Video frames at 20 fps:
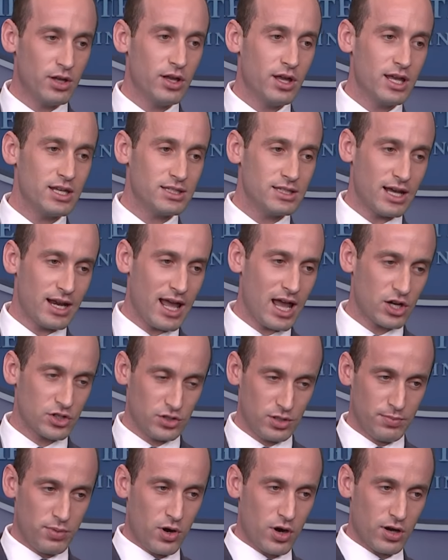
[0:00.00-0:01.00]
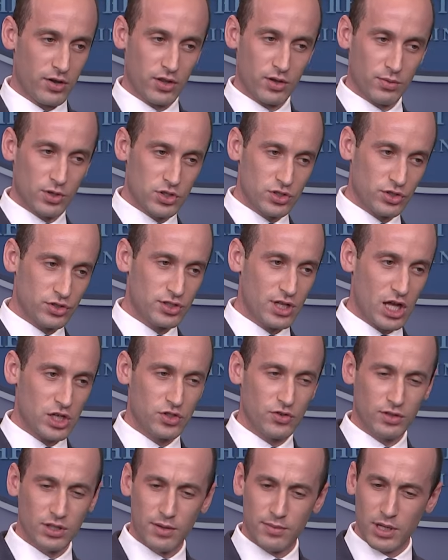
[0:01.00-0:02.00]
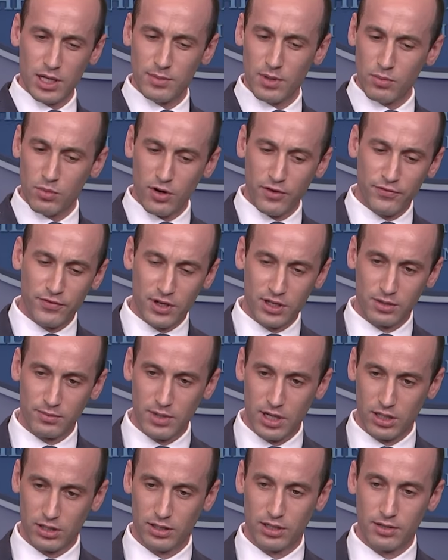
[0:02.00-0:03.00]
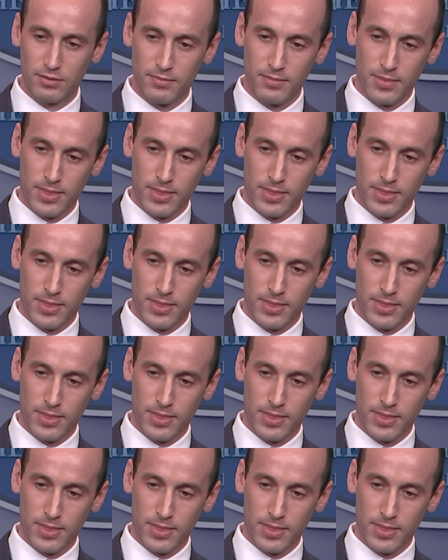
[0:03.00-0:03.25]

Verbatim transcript: is not actually part of the original Statue of Liberty, but more fundamentally,